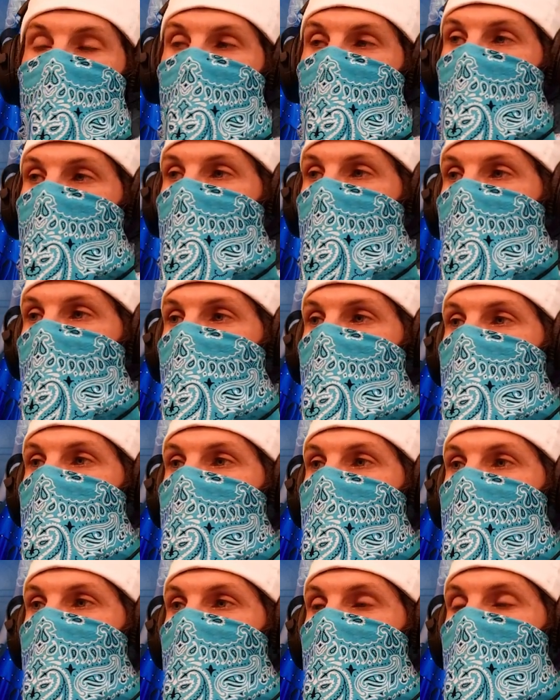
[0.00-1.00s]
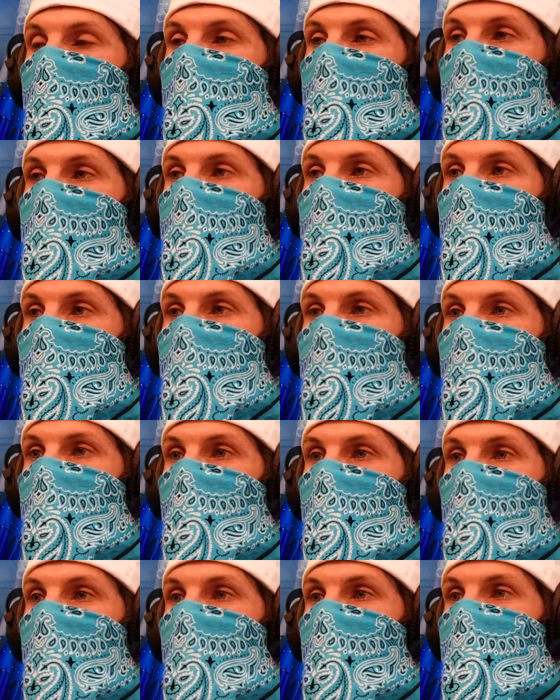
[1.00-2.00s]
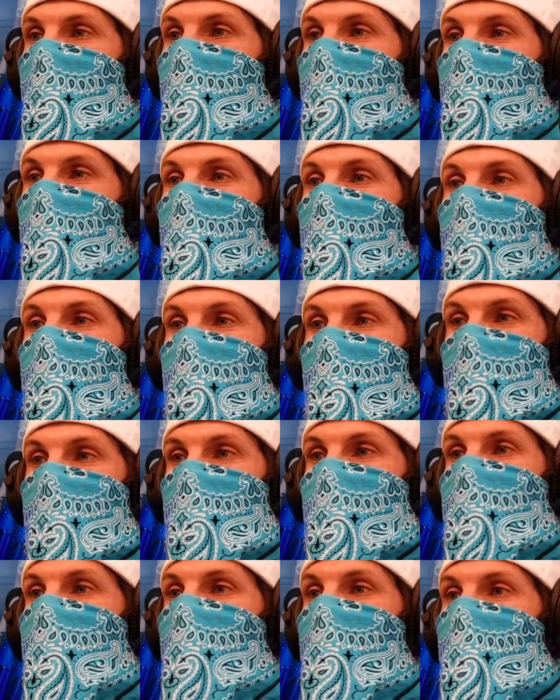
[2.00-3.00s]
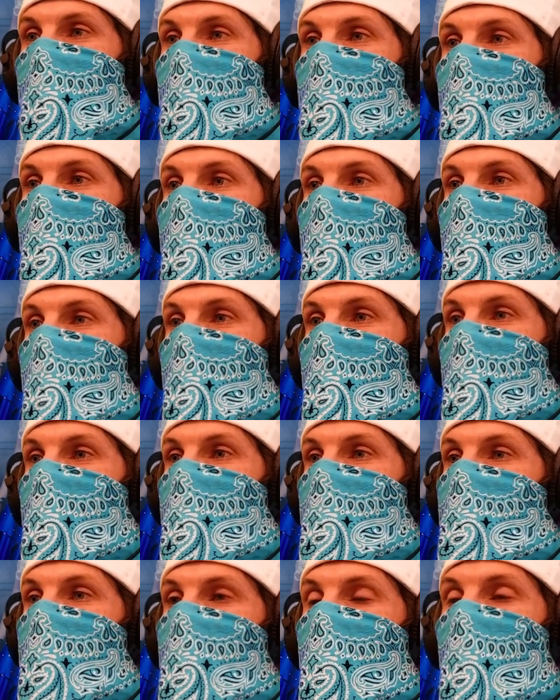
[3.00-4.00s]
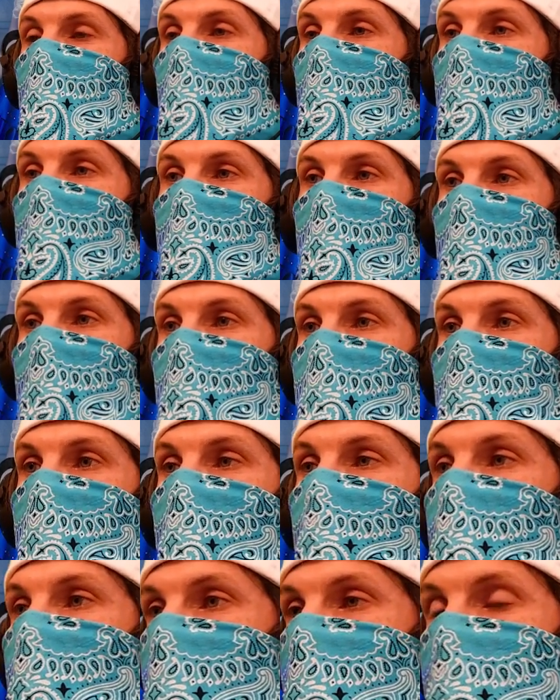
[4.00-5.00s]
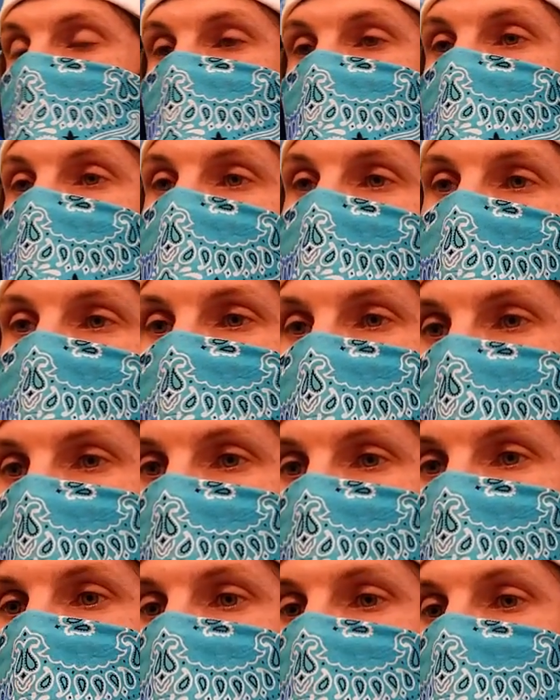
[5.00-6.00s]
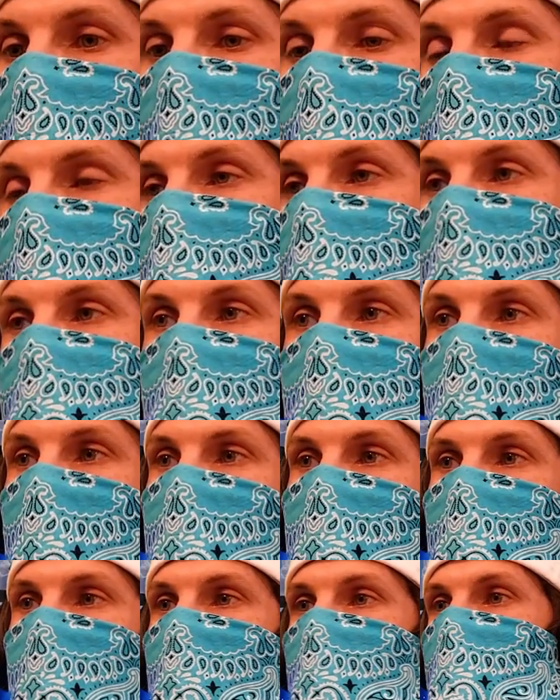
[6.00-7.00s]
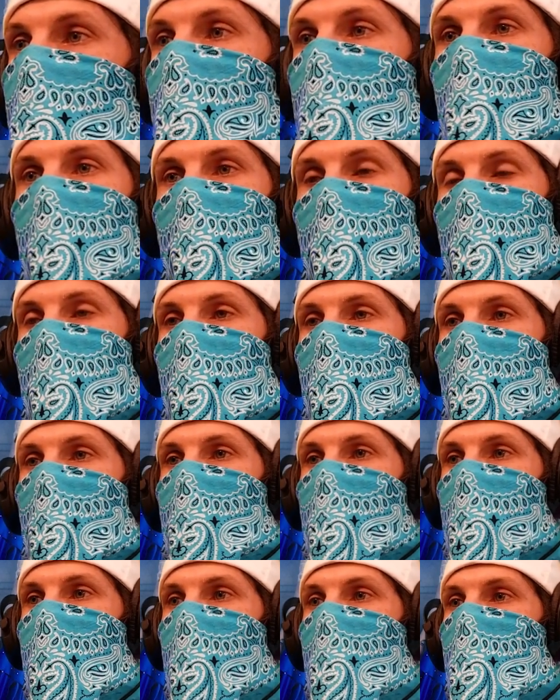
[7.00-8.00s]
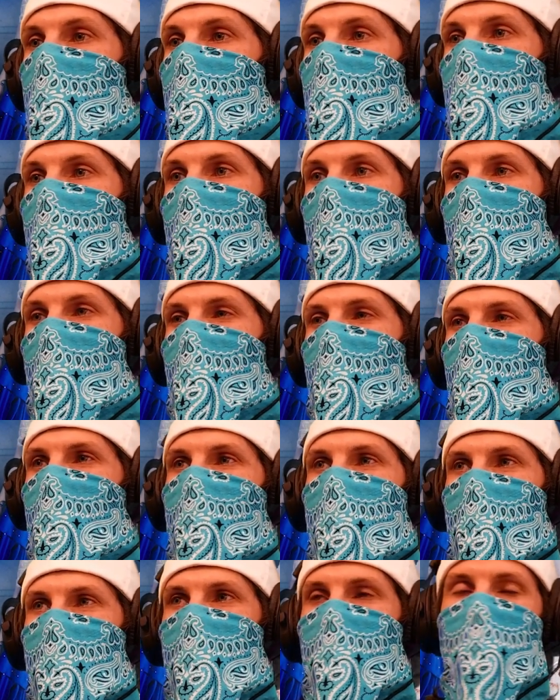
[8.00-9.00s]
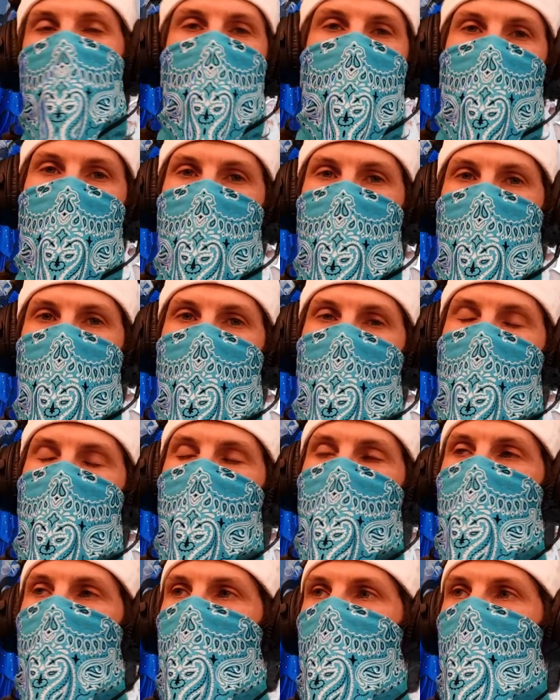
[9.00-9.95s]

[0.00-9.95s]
It was the musicianship, the way that they composed the song itself, and how it was all structured and fit together was really well done.